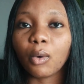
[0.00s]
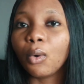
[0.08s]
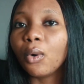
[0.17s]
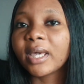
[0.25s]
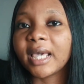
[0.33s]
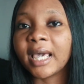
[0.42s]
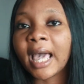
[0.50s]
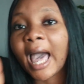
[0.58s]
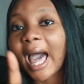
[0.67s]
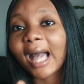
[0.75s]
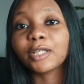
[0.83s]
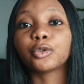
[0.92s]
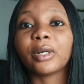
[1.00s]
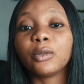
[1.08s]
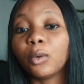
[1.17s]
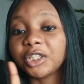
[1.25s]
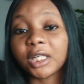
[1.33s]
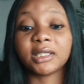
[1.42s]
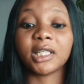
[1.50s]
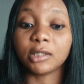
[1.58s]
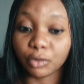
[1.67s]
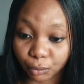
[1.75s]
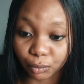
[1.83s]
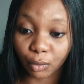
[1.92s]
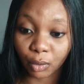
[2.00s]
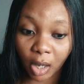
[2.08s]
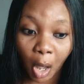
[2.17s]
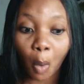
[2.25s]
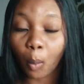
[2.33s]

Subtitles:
oh, okay, actually what you're saying is wrong,